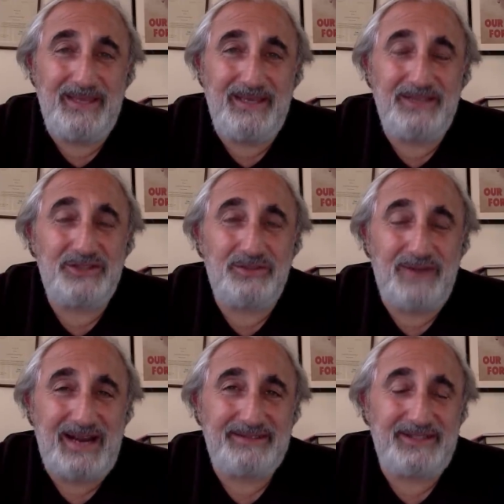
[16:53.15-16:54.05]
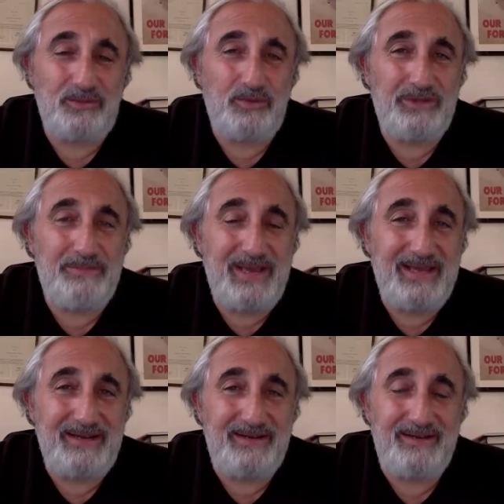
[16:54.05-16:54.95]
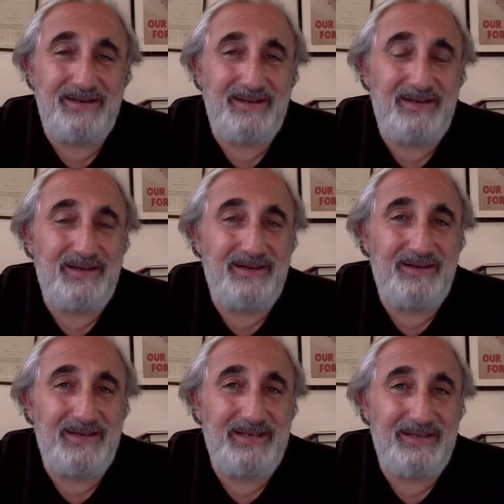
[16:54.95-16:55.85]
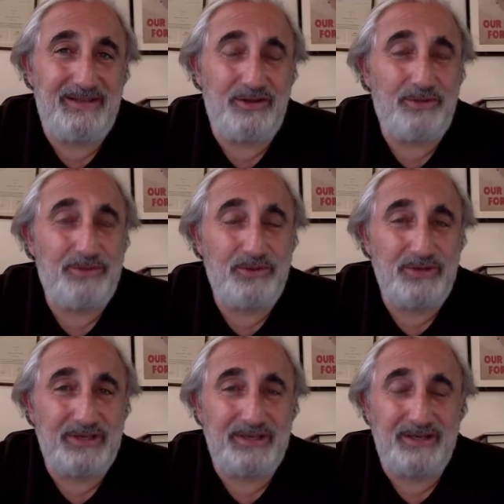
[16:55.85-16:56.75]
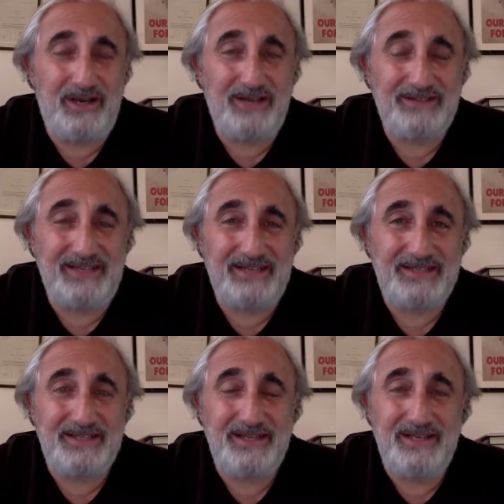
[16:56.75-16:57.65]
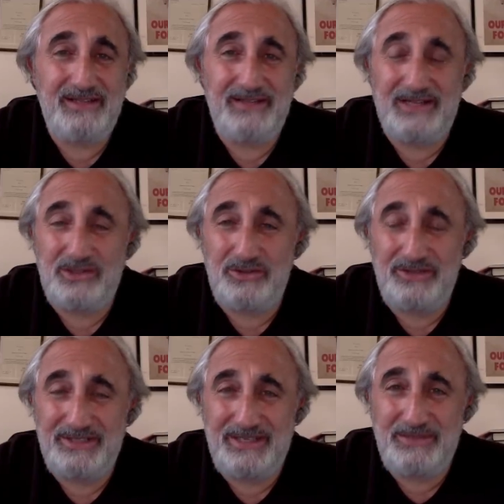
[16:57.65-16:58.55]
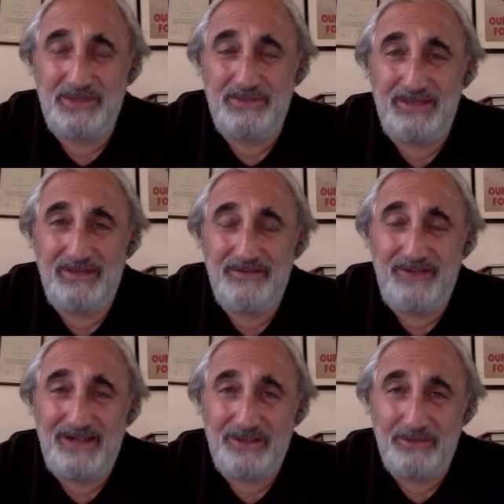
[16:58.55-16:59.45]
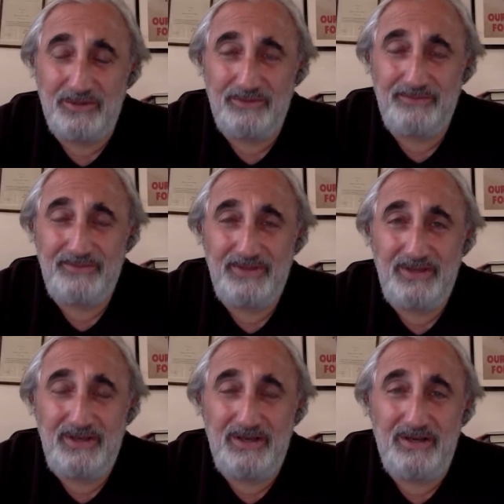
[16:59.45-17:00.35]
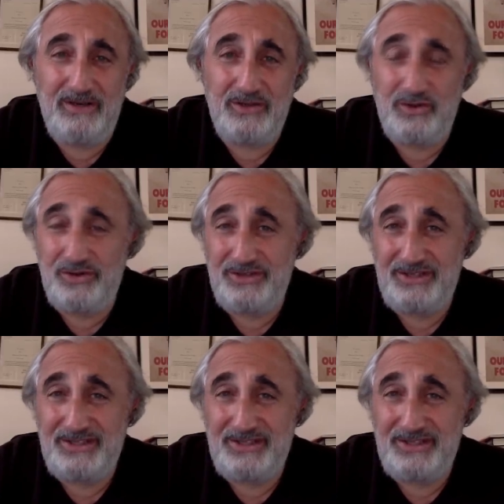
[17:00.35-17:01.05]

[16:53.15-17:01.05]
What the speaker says: interacting with men in therapeutic contexts, that certainly seems to be valuable. So here's an